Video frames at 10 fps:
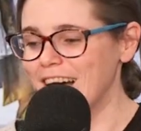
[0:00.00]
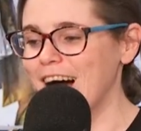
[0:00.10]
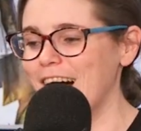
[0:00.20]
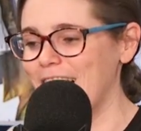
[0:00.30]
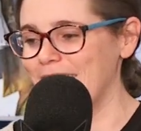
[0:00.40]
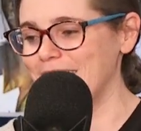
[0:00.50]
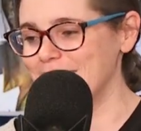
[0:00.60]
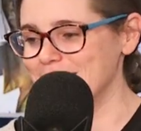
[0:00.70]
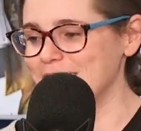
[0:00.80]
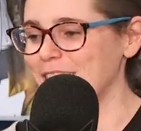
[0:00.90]
Uh, it
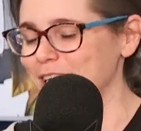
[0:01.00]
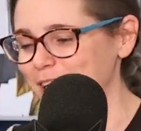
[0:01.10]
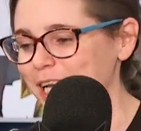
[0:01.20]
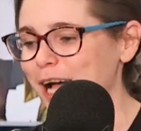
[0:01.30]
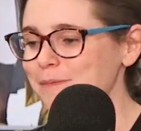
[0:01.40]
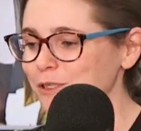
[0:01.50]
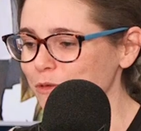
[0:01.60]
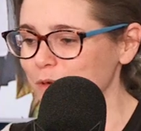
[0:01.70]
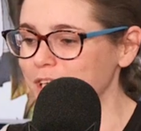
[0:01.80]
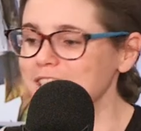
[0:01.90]
is a, an absolute
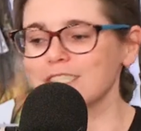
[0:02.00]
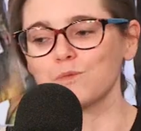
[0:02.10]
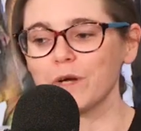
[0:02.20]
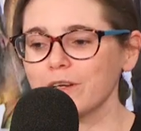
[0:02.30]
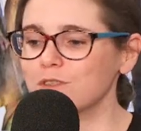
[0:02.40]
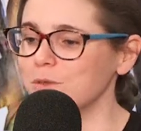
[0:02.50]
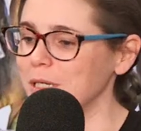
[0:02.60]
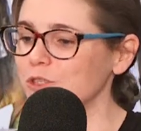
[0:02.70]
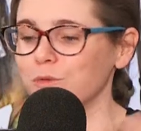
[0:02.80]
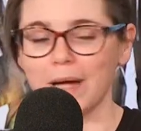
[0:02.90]
thrill because it's weird to
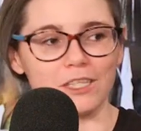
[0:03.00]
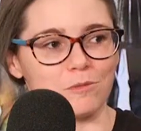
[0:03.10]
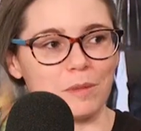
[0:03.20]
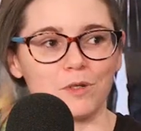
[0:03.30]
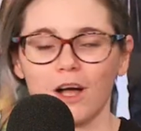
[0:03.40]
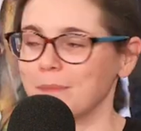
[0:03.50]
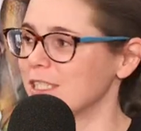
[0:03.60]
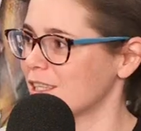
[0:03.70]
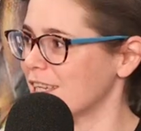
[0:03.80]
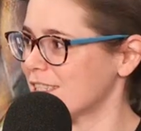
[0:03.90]
me to imagine people coming
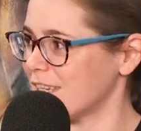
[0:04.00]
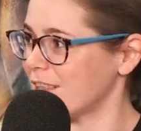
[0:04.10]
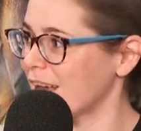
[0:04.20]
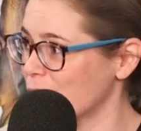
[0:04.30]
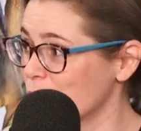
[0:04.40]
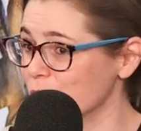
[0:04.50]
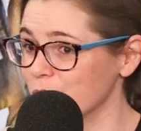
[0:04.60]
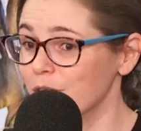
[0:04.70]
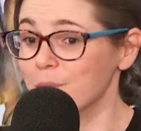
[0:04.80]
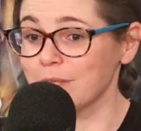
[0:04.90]
to this in that
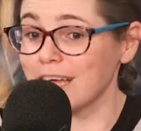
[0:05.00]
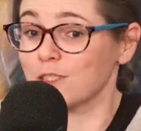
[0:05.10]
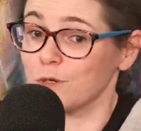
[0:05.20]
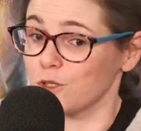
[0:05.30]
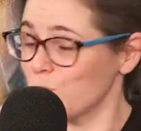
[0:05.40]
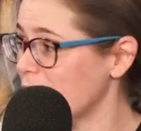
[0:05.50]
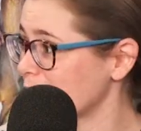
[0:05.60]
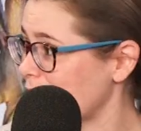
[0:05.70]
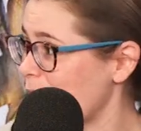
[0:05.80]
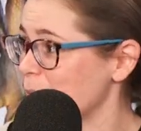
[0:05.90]
order, but mm. that's what you want
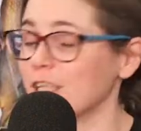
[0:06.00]
to happen.